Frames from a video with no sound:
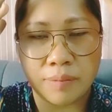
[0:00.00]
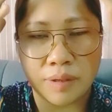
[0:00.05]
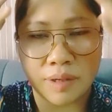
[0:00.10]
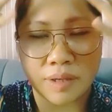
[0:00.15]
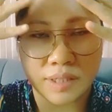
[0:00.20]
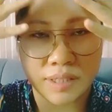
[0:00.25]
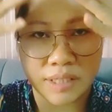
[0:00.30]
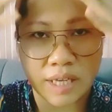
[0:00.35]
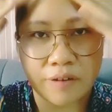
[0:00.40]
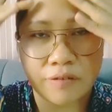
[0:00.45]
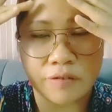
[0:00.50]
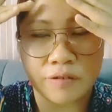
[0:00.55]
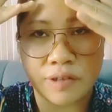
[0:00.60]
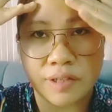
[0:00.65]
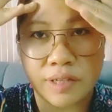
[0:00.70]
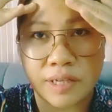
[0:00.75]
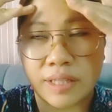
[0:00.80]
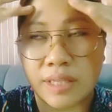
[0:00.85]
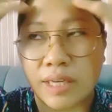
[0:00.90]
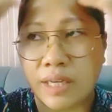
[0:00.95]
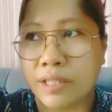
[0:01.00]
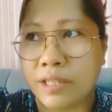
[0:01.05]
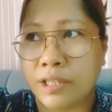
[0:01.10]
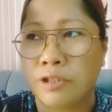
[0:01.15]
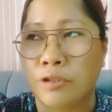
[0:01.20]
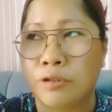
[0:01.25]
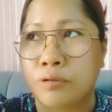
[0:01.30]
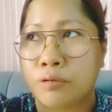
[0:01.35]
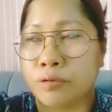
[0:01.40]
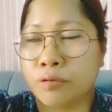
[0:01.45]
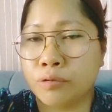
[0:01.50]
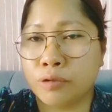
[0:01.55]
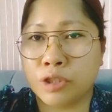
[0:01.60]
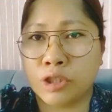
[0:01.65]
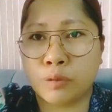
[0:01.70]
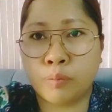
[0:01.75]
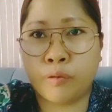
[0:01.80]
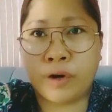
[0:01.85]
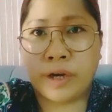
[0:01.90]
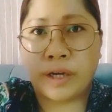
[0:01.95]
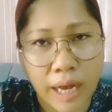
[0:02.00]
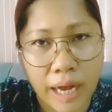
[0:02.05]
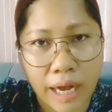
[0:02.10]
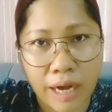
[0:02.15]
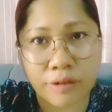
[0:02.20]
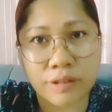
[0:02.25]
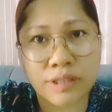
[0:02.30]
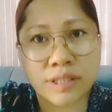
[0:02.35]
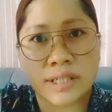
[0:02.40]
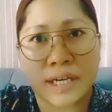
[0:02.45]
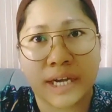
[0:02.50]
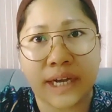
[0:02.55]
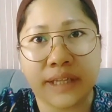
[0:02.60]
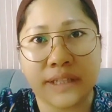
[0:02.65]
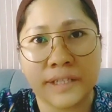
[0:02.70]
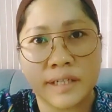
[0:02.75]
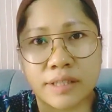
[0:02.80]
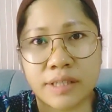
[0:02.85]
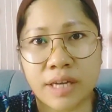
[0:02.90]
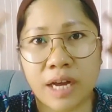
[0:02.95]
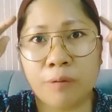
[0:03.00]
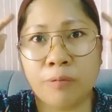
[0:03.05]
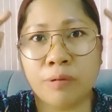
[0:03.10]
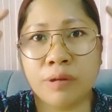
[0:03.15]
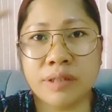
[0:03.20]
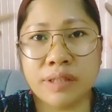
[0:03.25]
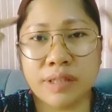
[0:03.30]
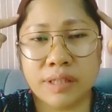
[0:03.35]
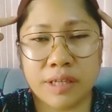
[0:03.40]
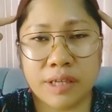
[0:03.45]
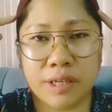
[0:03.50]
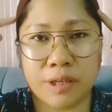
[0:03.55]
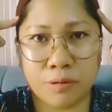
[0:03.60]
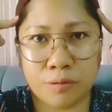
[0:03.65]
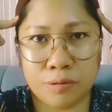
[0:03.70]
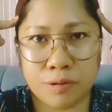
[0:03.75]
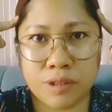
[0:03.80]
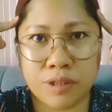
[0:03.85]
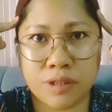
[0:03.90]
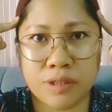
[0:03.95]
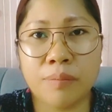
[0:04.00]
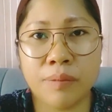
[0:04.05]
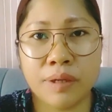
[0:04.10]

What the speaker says: because after that I need to spread outside the towel that I use.